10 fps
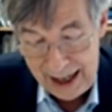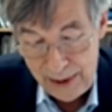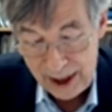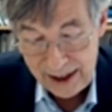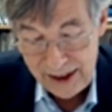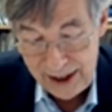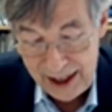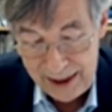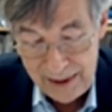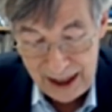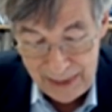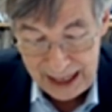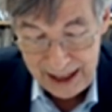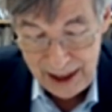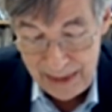and what is done
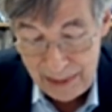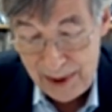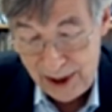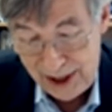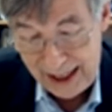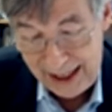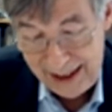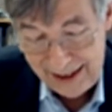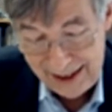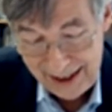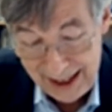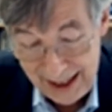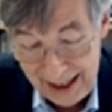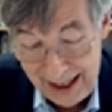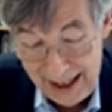by the member states
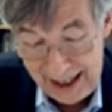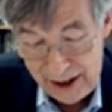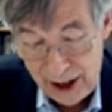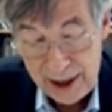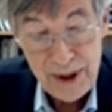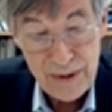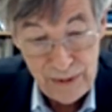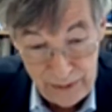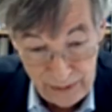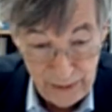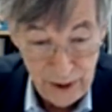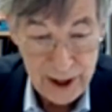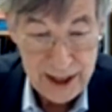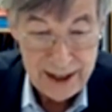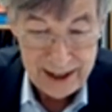in terms of
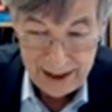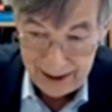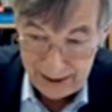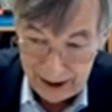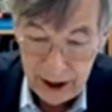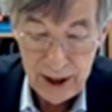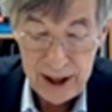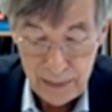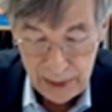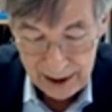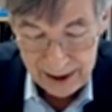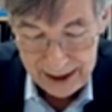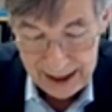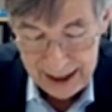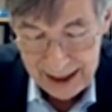foreign and security
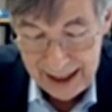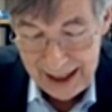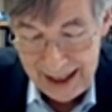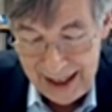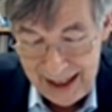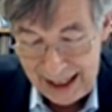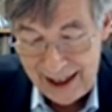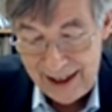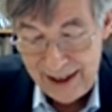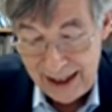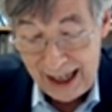policy, that there